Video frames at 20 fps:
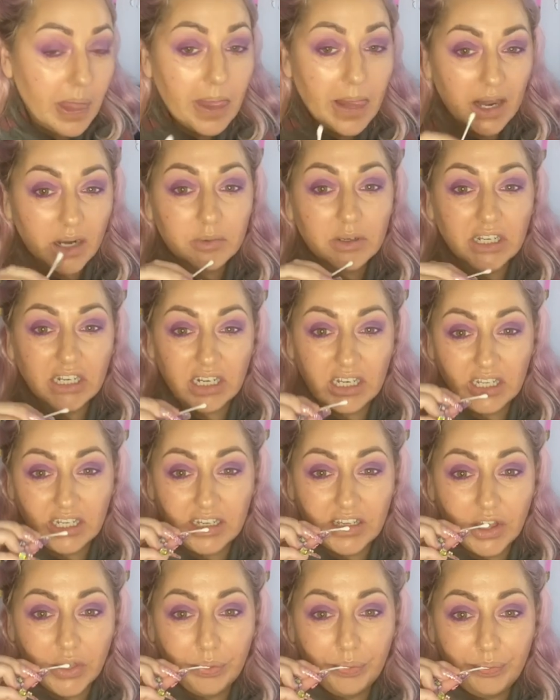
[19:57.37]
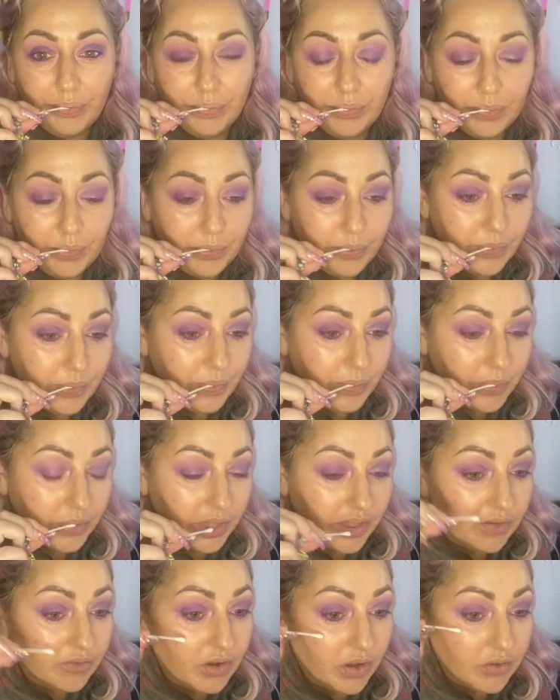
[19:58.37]
I'm going to lick it.
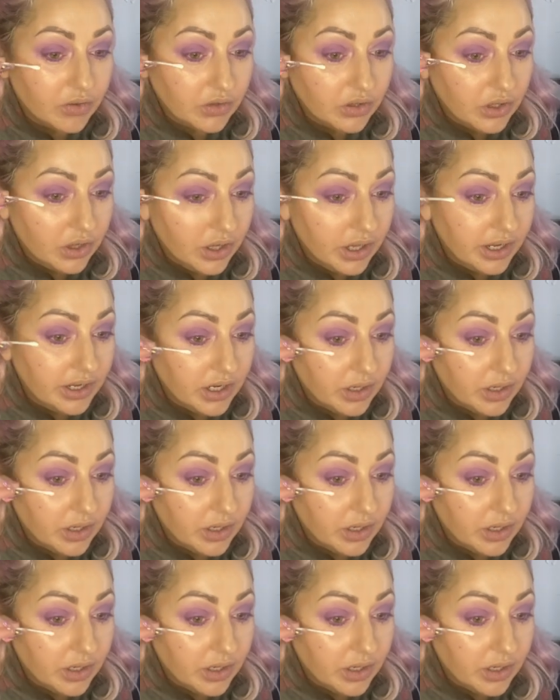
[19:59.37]
If I was a client, I